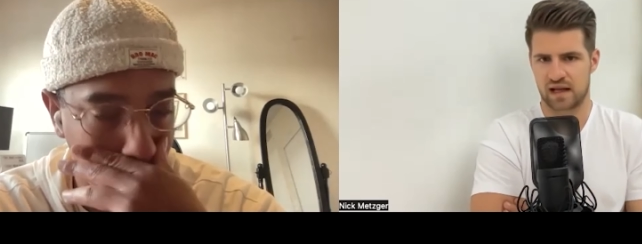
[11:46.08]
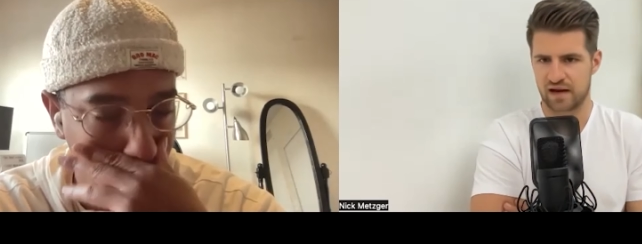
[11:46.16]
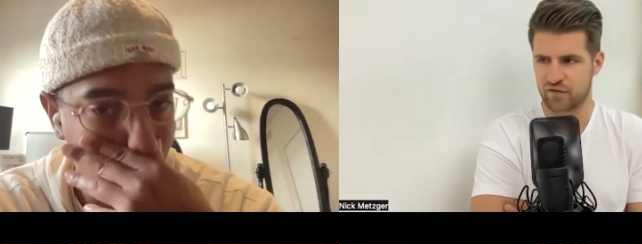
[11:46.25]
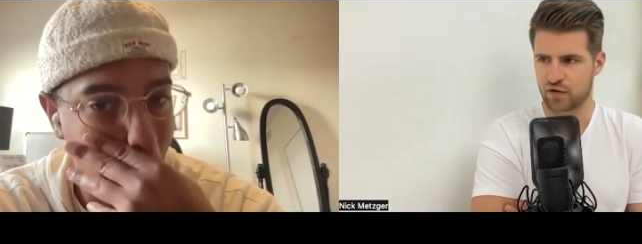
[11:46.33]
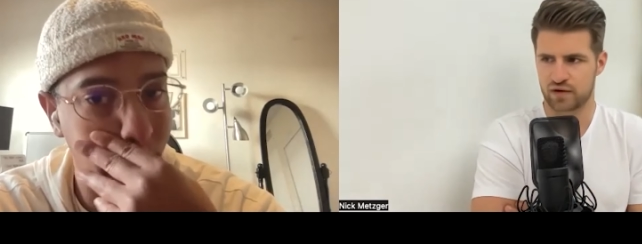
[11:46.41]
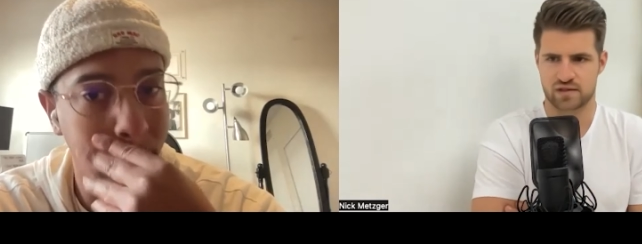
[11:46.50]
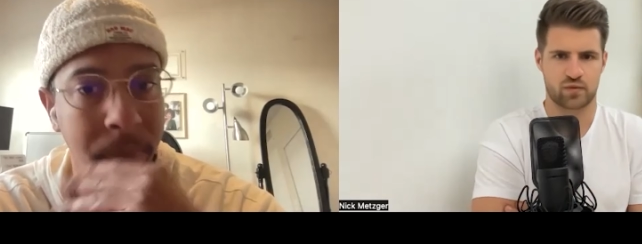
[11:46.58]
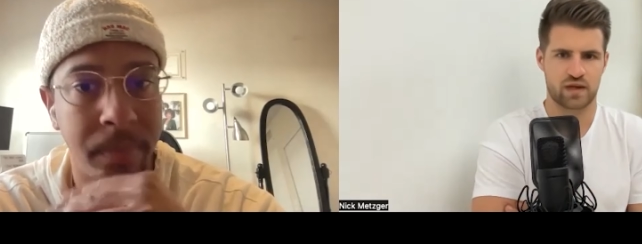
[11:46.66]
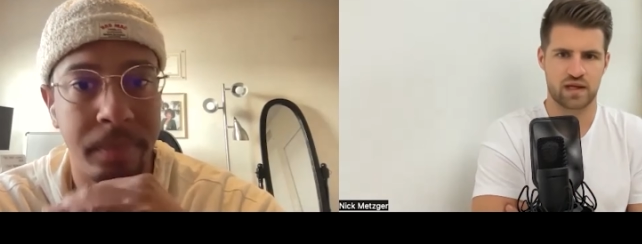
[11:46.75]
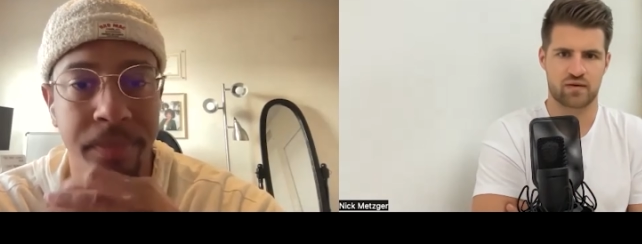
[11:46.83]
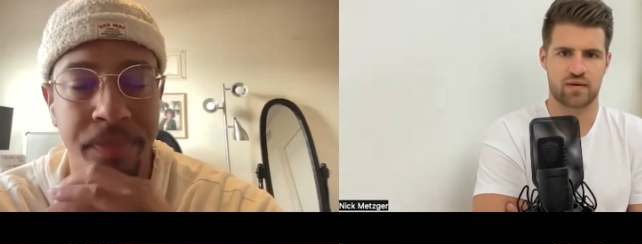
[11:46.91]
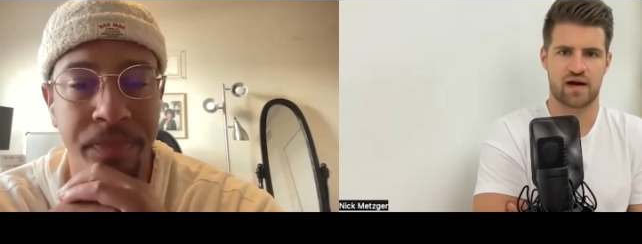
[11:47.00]
Speaker 1: live calls a
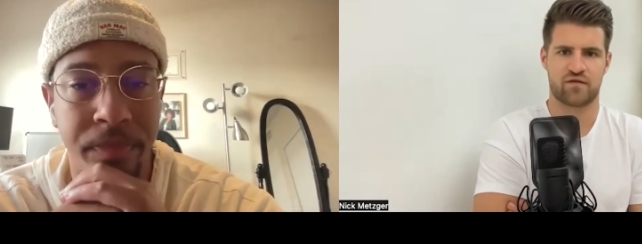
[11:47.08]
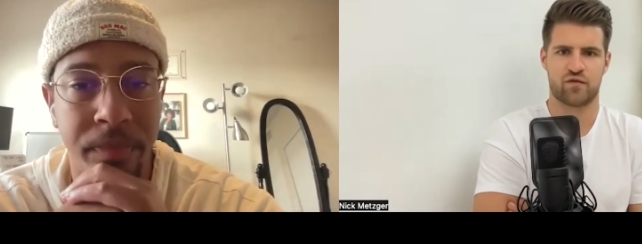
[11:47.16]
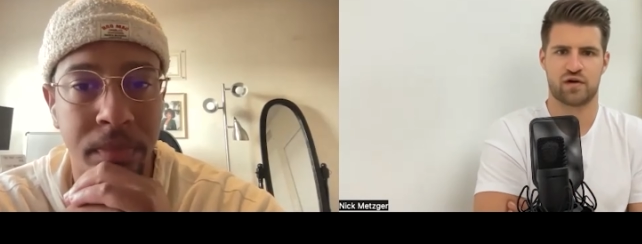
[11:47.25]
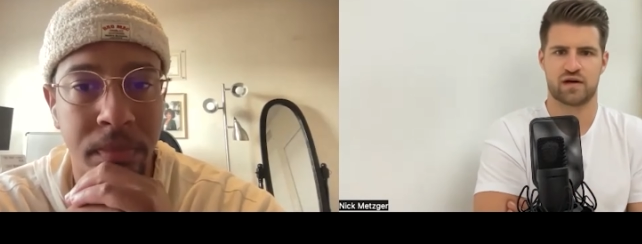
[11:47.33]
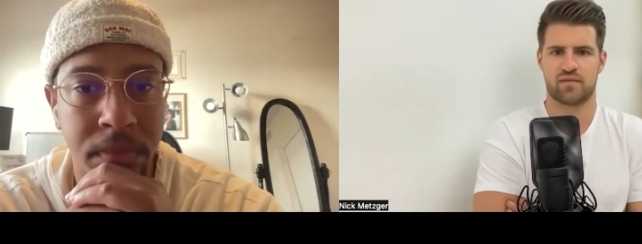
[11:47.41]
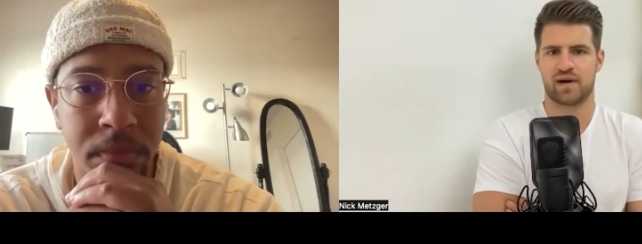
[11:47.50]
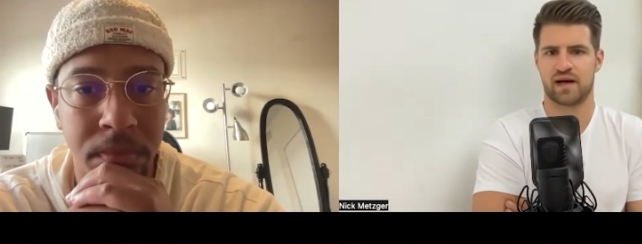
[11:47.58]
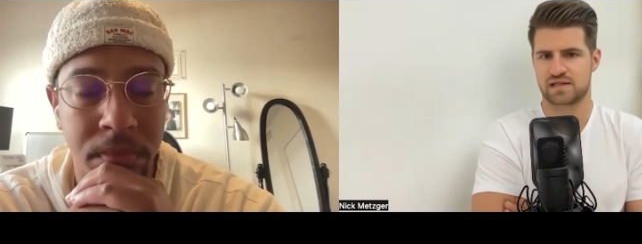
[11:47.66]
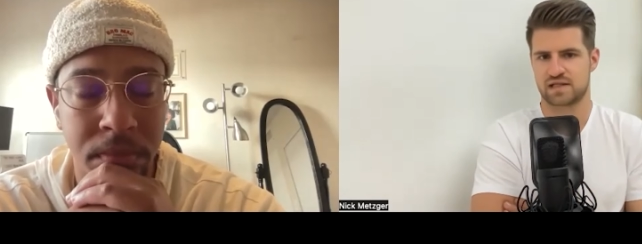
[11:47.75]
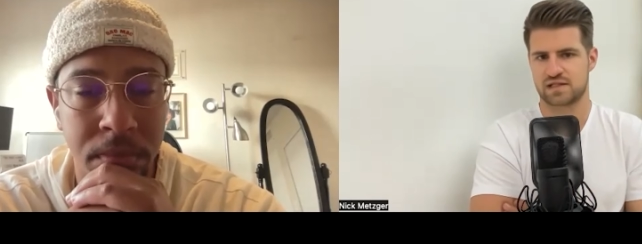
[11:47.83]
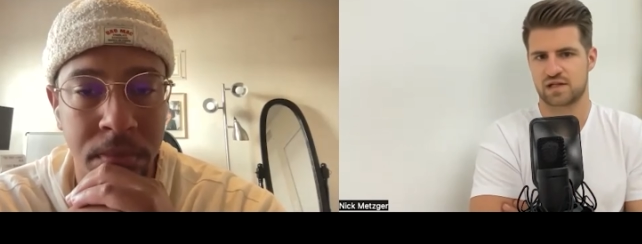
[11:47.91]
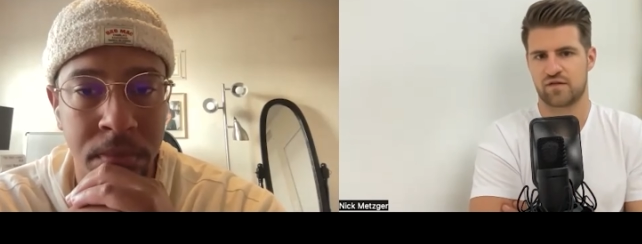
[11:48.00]
week. We have all the
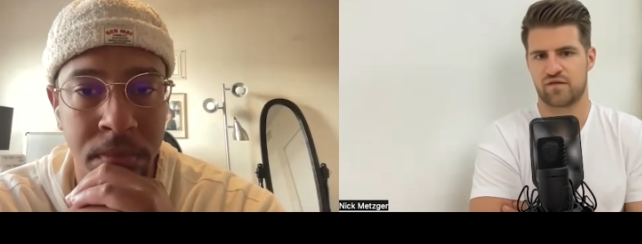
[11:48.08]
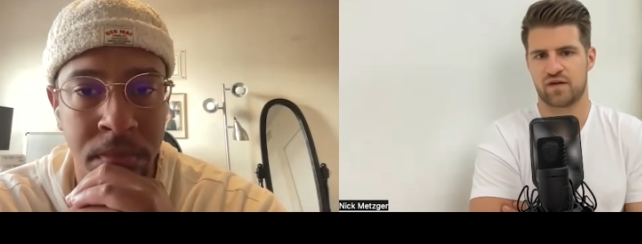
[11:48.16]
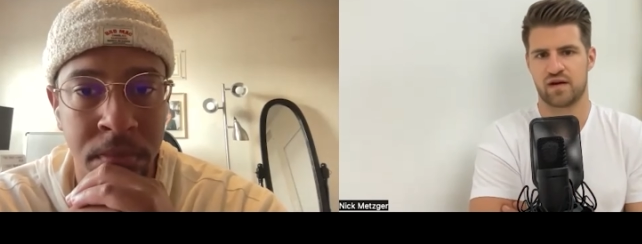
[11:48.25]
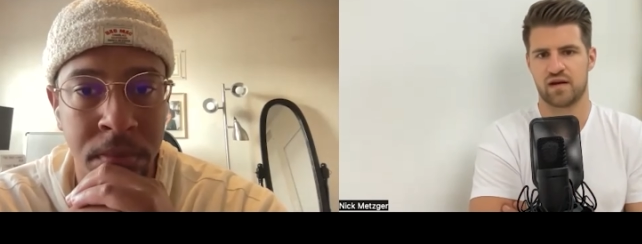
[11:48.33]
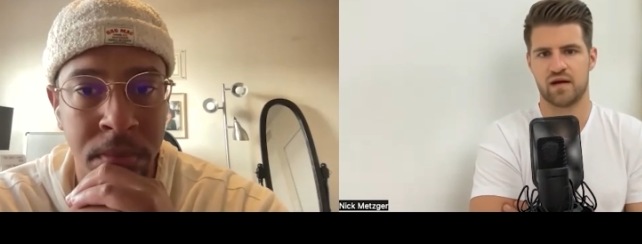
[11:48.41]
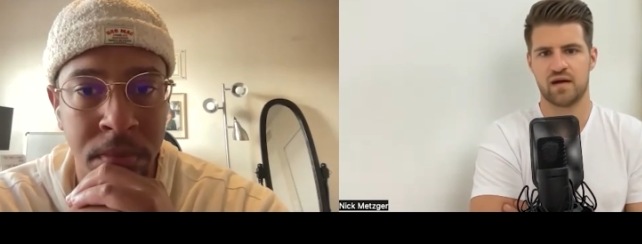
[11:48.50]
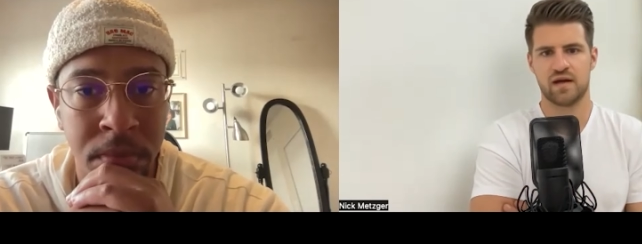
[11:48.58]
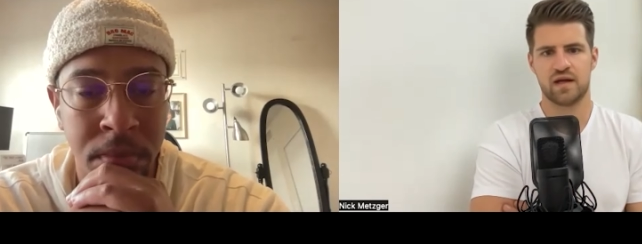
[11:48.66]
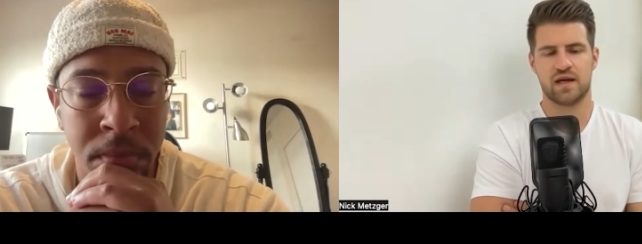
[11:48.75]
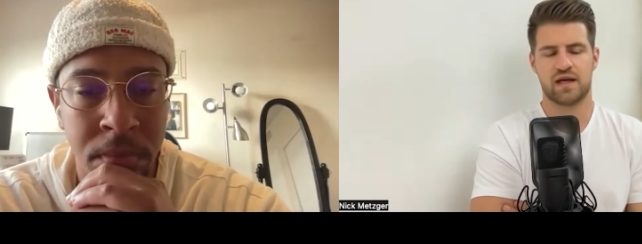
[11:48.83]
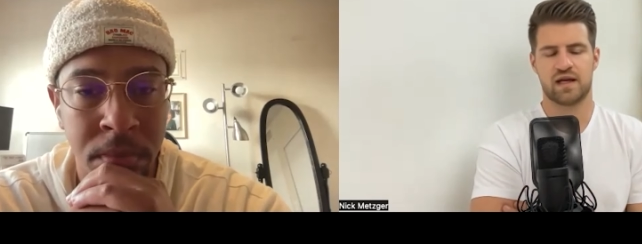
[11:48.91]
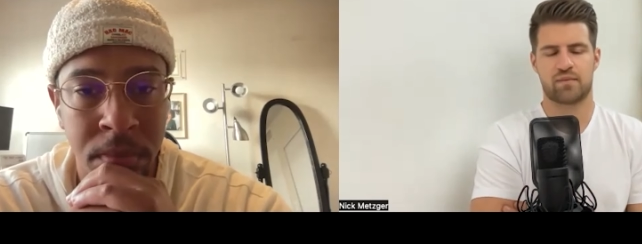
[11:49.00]
mindset stuff in the
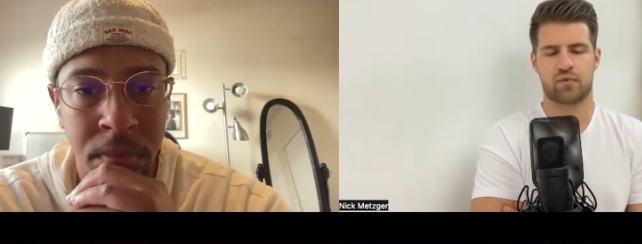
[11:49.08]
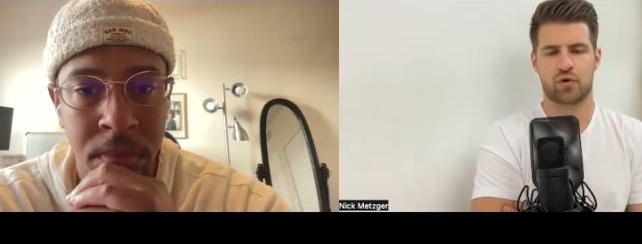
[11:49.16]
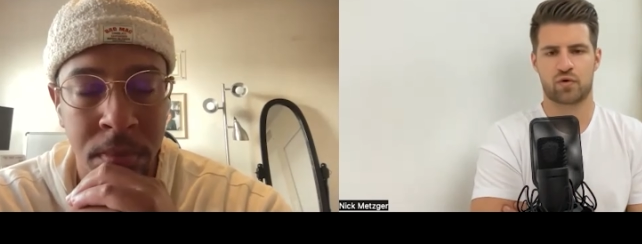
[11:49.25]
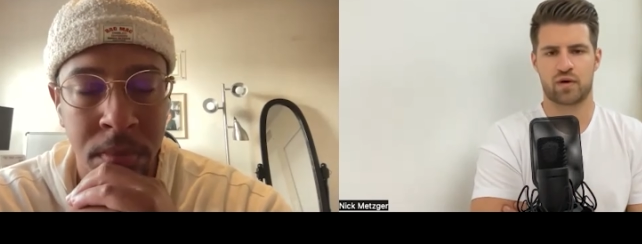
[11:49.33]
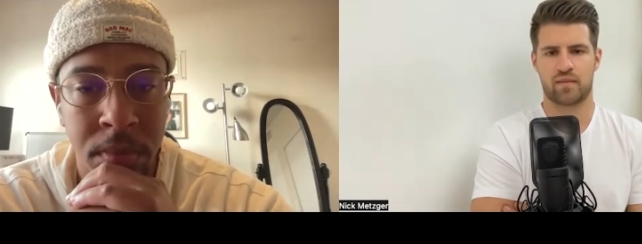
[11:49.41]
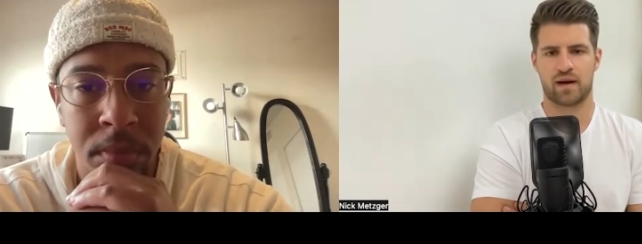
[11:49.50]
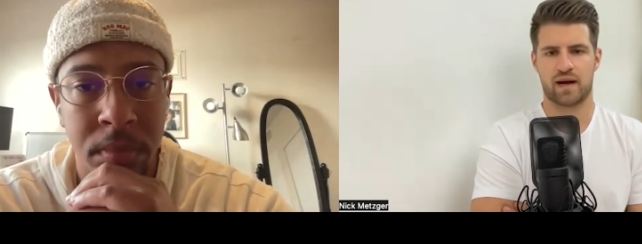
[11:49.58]
in the program.